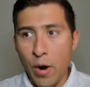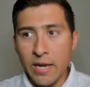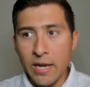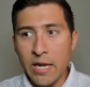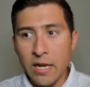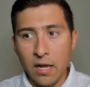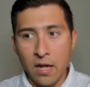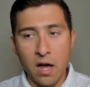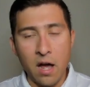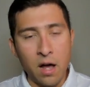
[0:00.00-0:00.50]

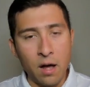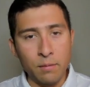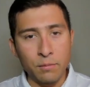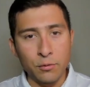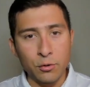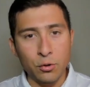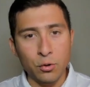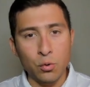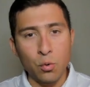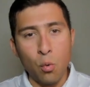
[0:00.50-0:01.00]
it
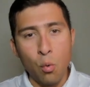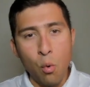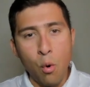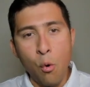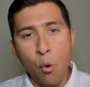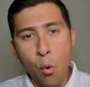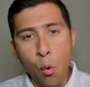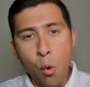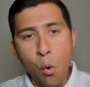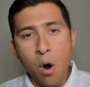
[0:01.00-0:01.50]
comes to
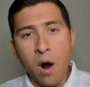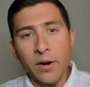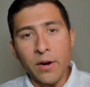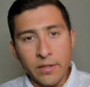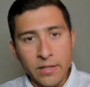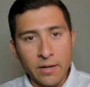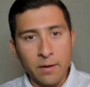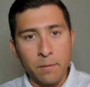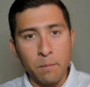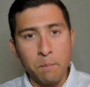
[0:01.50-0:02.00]
who are
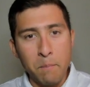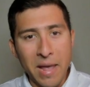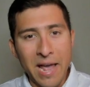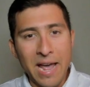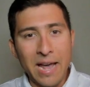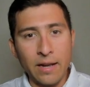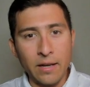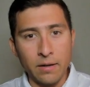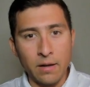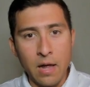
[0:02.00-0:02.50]
the
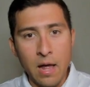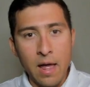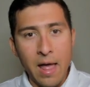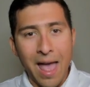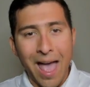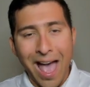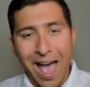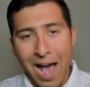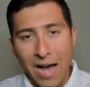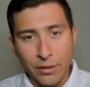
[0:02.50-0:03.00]
main
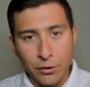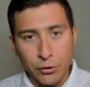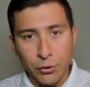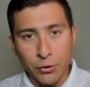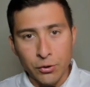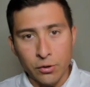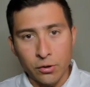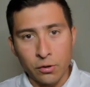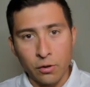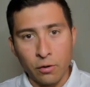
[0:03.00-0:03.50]

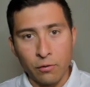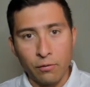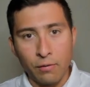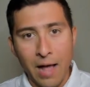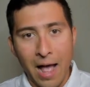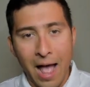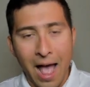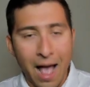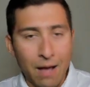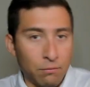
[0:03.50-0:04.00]
actors of,
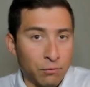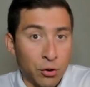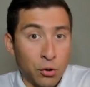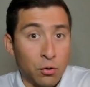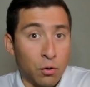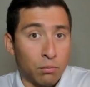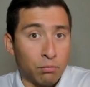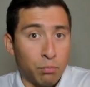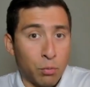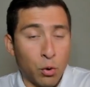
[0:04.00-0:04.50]
you
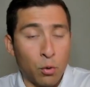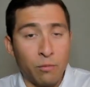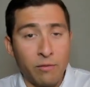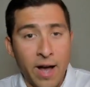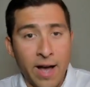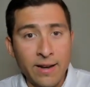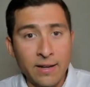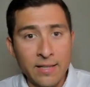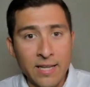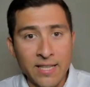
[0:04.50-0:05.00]
know,
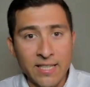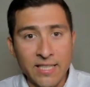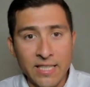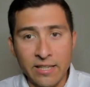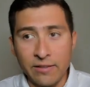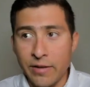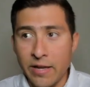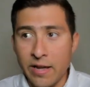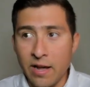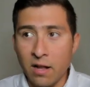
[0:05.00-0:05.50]
providing that
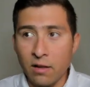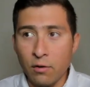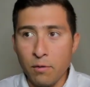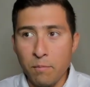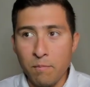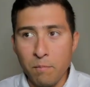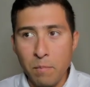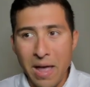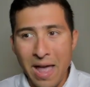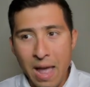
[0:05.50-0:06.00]
TVL,
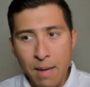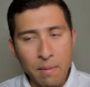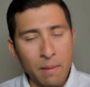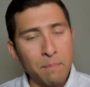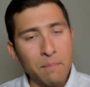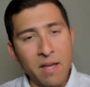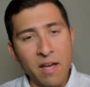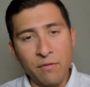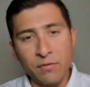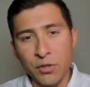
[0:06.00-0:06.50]

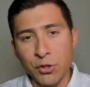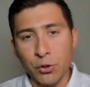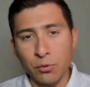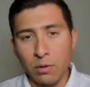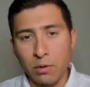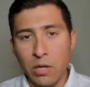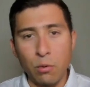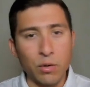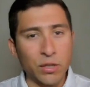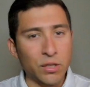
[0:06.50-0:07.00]
MMF is
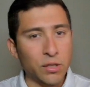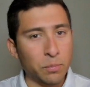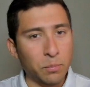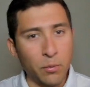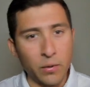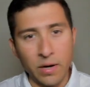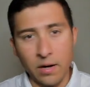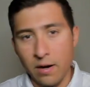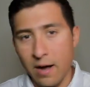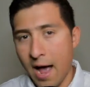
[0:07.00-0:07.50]
really what's
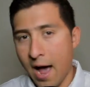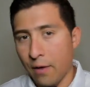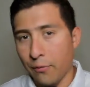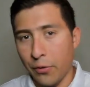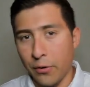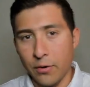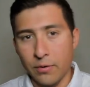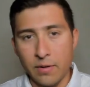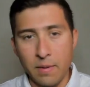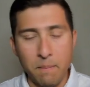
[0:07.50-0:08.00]
putting
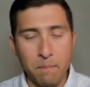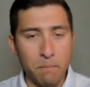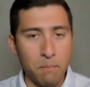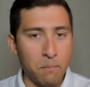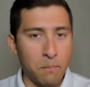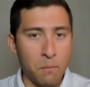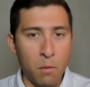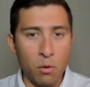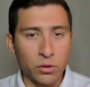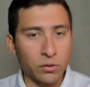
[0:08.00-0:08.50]
out there the
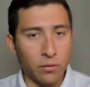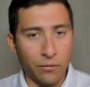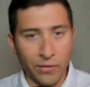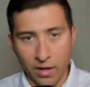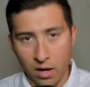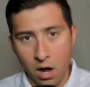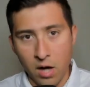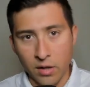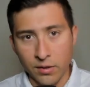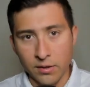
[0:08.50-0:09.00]
most of the
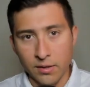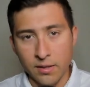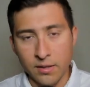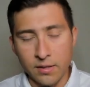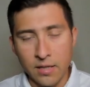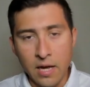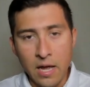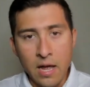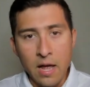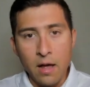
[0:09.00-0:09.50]
content.